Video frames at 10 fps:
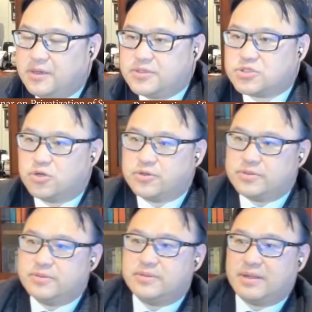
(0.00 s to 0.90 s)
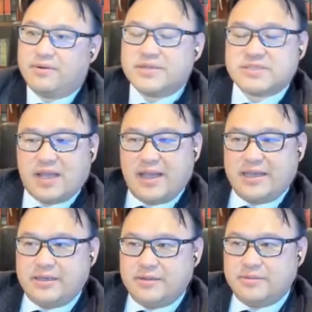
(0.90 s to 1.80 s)
So there is
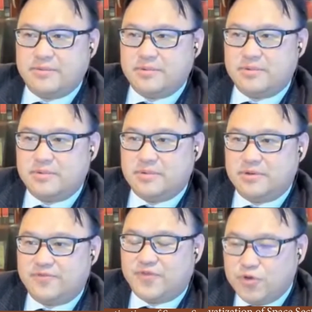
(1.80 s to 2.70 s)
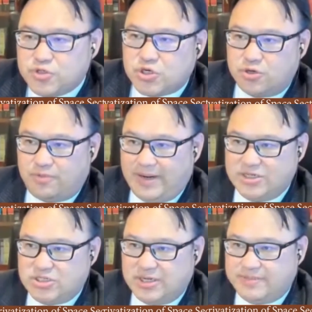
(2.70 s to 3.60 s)
a future
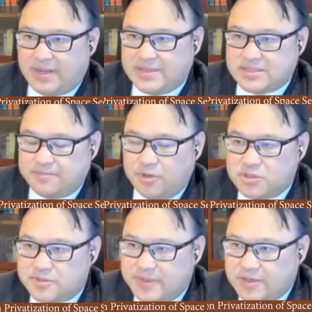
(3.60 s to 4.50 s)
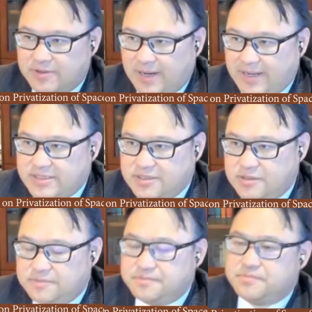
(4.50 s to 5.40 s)
regime that is supposed to be created
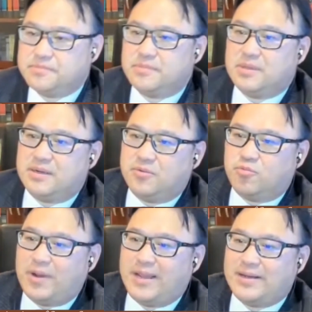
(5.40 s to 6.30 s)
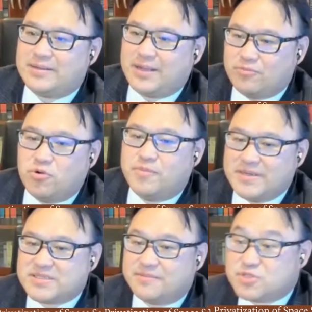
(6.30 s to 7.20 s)
where there will be
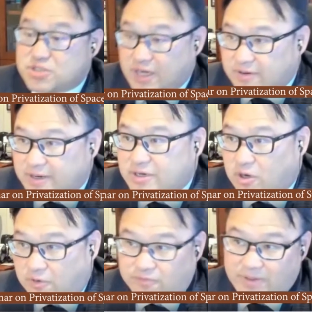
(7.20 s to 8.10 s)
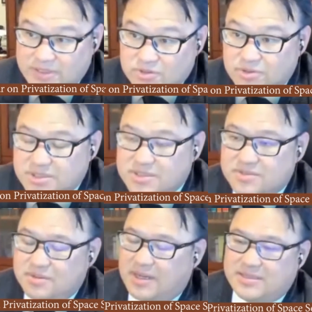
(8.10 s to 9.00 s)
some sharing of
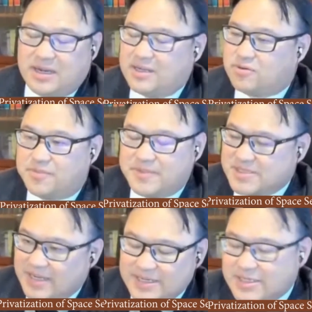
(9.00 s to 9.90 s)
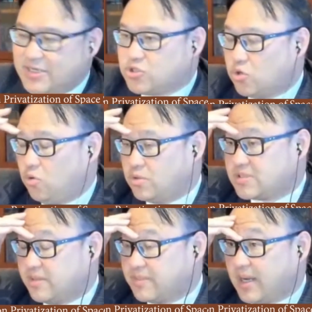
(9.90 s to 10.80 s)
resources as either a percentage or
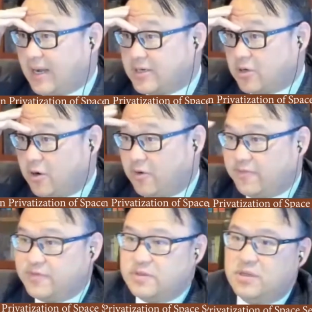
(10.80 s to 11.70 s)
some kind of